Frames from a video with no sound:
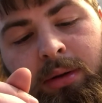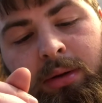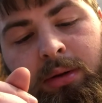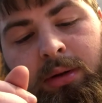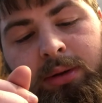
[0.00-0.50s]

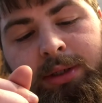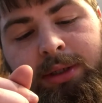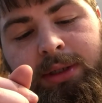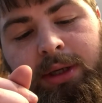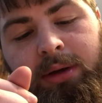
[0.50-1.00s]
Closest
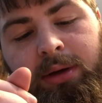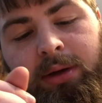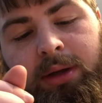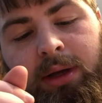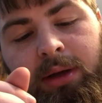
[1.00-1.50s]
thing you're gonna
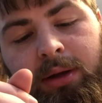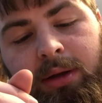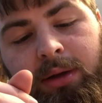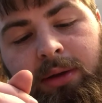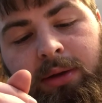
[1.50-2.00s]
get
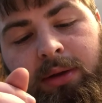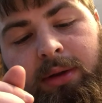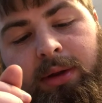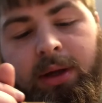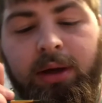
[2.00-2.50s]
is
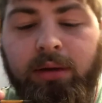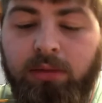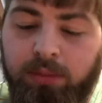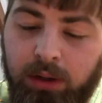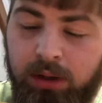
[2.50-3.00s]
the yellow
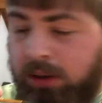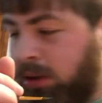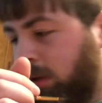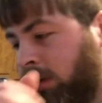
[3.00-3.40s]
perch.